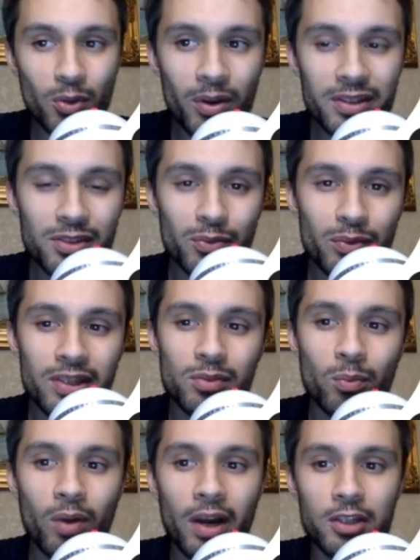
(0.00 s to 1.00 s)
So, what is the
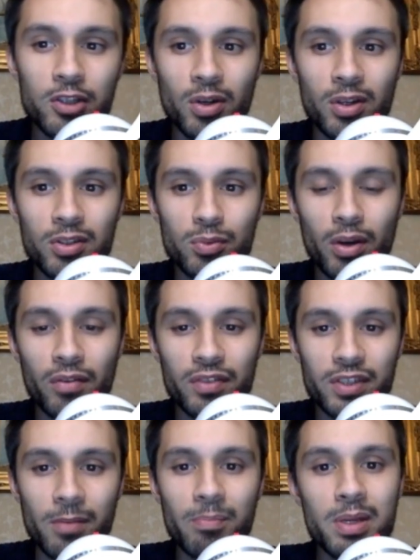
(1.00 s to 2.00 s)
reason why drugs work for
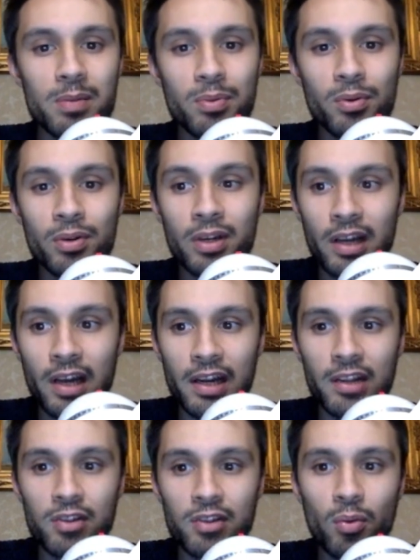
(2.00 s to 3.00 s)
some people and
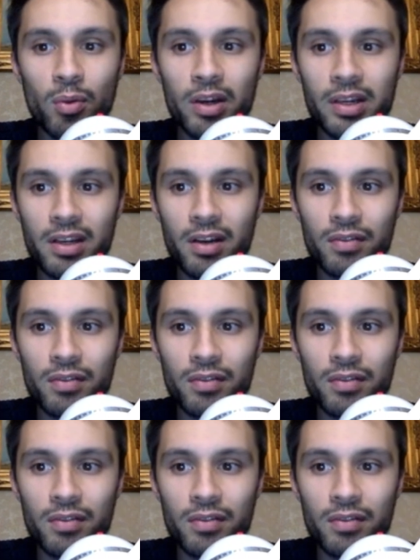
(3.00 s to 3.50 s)
they don't work in